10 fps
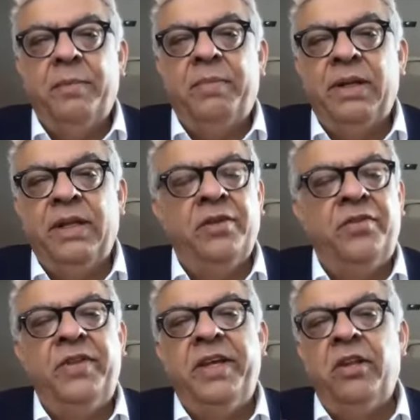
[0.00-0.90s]
But there's a
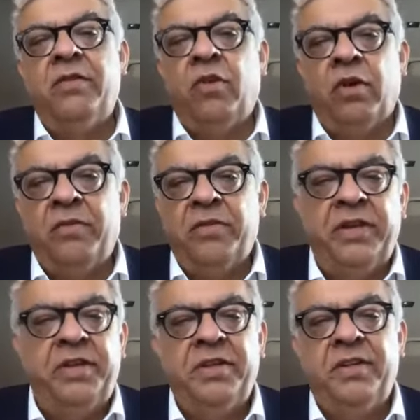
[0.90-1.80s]
series of
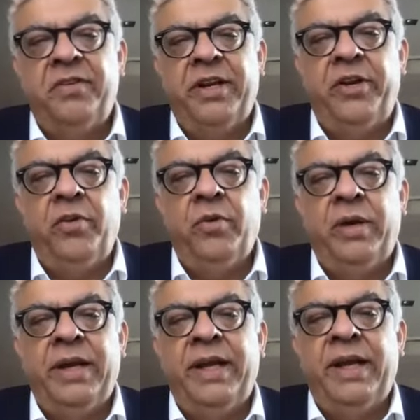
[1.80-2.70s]
conversations that you
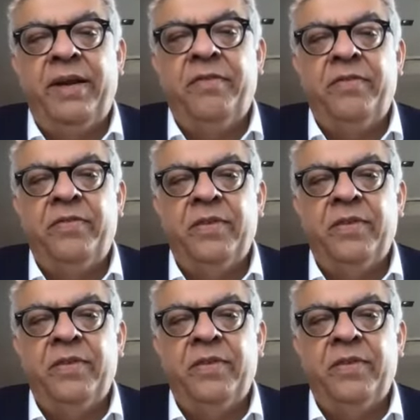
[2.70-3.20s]
can have